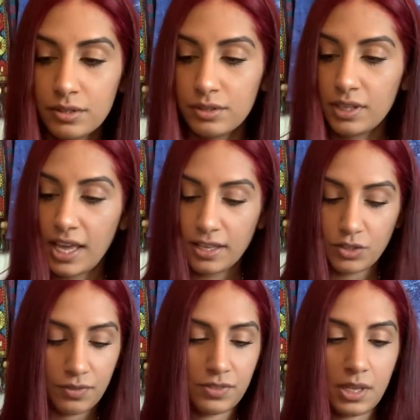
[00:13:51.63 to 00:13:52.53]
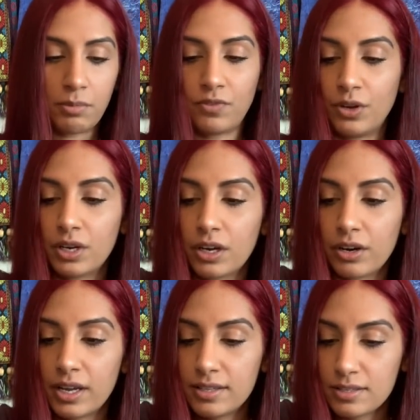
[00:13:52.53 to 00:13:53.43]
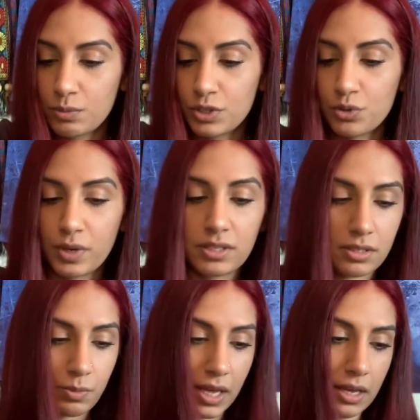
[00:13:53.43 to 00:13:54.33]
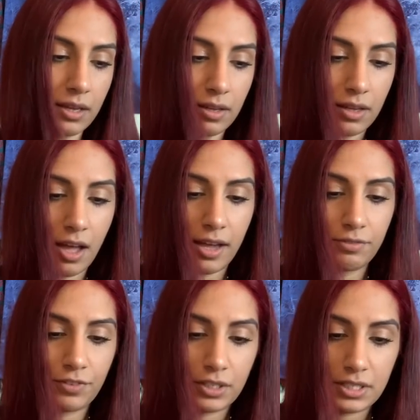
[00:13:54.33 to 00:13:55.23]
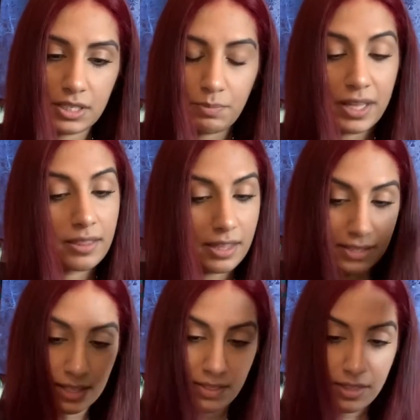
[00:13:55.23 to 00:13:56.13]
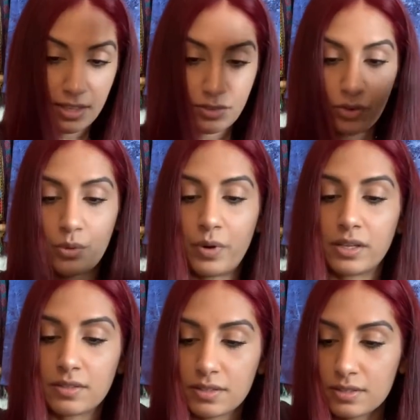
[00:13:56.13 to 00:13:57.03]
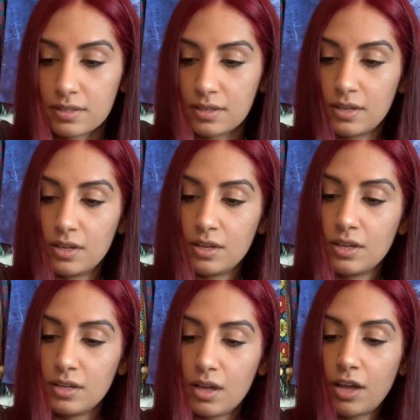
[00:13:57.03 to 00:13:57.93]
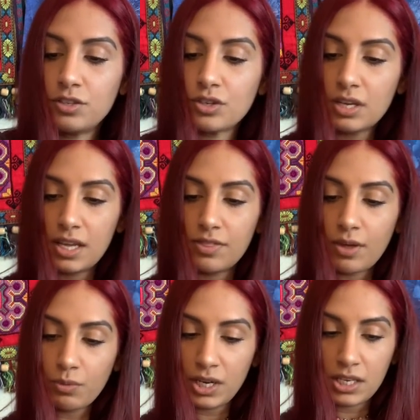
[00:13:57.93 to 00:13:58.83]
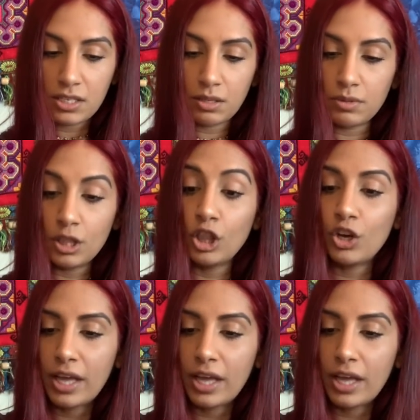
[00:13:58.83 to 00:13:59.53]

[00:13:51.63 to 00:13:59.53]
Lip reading: Okay, if some of you are curious which ones we cut first, but they said these are the ones underneath that we need to look